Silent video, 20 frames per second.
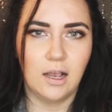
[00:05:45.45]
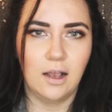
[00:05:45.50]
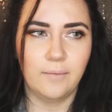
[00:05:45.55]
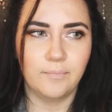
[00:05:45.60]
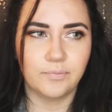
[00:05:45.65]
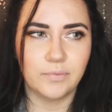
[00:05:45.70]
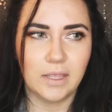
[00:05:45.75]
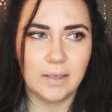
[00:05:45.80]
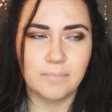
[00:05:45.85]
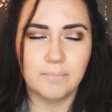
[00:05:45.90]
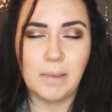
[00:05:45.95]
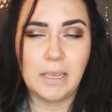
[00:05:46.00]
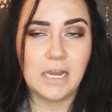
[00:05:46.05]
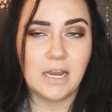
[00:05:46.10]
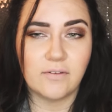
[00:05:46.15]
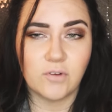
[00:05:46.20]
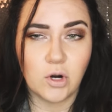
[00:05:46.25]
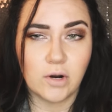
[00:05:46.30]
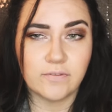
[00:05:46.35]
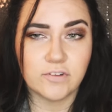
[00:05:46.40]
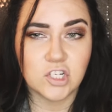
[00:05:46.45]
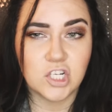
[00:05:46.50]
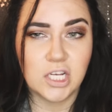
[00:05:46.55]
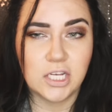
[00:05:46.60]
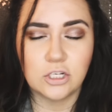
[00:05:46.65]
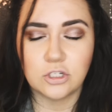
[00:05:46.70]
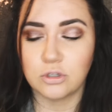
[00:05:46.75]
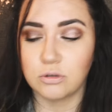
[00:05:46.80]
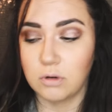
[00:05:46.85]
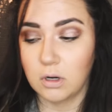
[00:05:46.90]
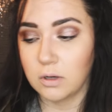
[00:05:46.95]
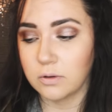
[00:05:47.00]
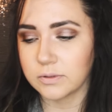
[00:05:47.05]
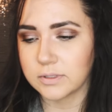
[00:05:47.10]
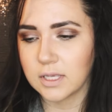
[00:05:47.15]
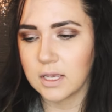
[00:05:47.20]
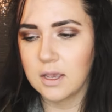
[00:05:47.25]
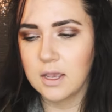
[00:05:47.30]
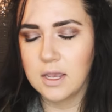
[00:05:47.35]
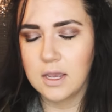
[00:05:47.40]
It may never ever change, who
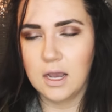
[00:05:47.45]
knows.